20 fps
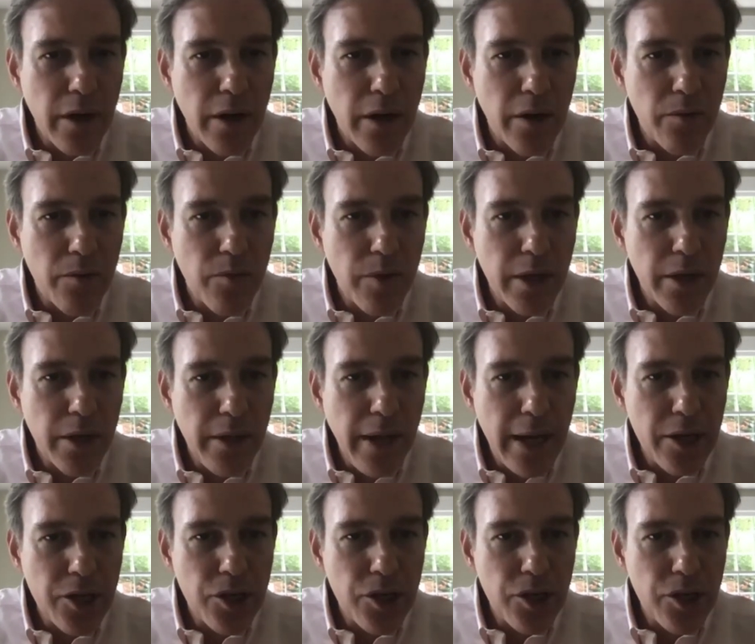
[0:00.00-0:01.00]

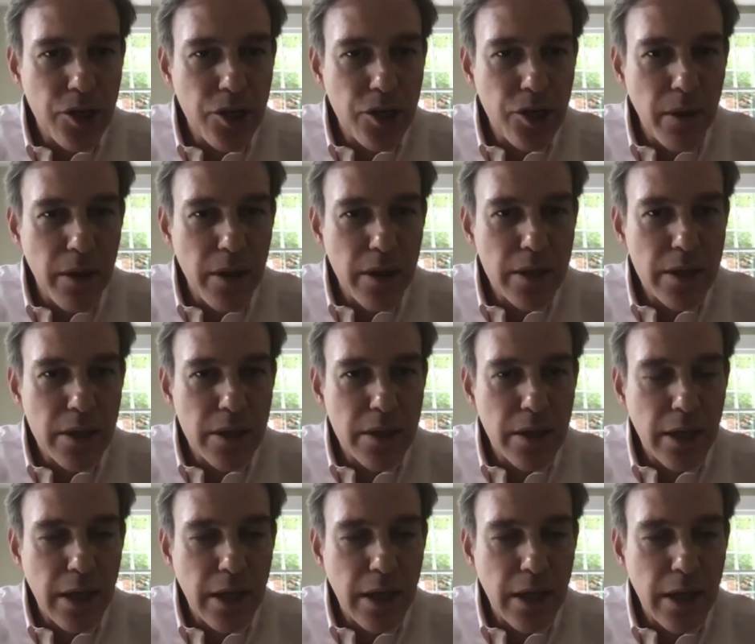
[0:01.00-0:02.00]
re-election. But this is
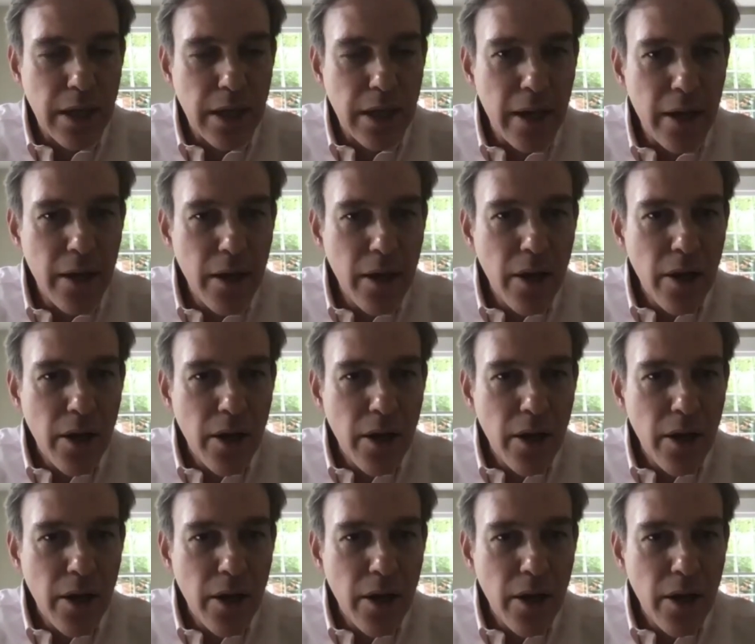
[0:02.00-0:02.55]
a guy